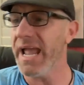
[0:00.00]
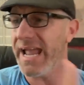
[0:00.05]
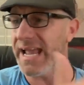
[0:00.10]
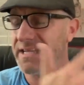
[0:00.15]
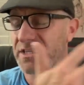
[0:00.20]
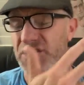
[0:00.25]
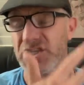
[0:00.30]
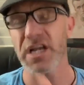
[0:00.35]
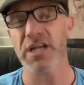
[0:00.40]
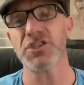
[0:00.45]

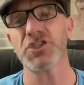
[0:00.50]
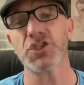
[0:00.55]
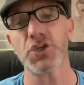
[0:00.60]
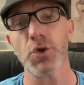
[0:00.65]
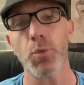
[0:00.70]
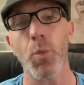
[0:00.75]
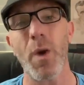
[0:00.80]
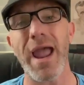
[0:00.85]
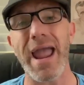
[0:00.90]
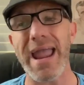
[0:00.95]
in such a
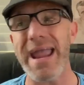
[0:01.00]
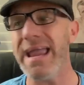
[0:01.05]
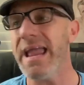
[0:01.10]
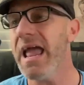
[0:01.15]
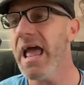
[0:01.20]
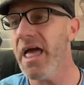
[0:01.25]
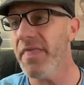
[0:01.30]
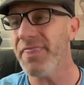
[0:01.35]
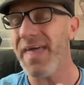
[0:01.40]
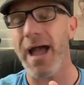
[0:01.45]
way
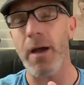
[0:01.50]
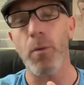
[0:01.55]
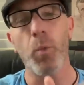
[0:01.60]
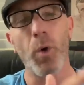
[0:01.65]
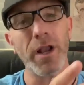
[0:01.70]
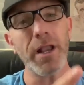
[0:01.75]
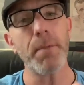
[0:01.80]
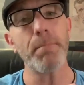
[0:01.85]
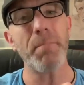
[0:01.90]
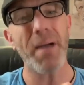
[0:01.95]
that
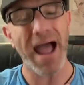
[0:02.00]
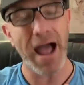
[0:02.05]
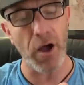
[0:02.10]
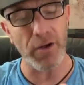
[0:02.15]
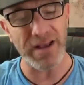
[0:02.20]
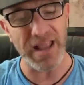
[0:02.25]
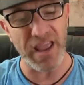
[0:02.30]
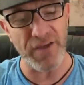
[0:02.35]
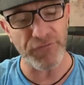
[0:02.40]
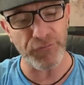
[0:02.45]
what
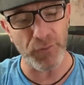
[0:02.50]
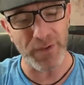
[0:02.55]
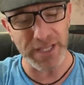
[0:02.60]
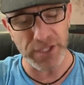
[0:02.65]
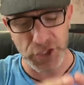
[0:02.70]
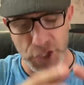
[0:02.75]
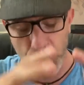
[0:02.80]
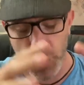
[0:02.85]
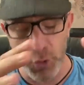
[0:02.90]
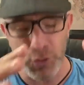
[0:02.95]
about if we
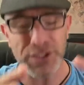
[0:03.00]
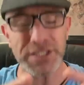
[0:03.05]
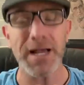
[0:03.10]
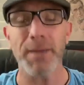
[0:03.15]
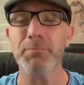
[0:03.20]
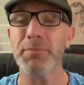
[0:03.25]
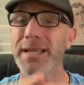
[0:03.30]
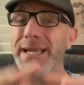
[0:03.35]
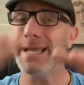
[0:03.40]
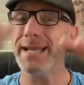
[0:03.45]
do
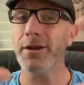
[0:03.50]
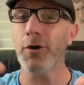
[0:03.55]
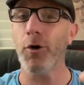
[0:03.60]
something and